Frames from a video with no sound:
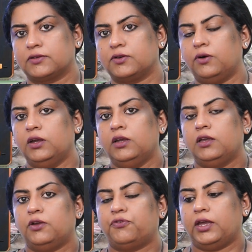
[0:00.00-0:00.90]
So,
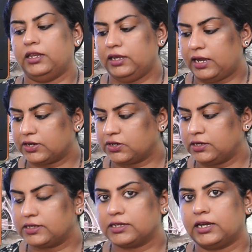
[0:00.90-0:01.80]
if any action
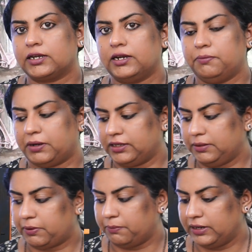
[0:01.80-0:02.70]
is taken by the
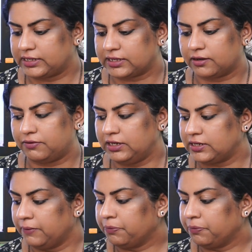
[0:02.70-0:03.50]
public servant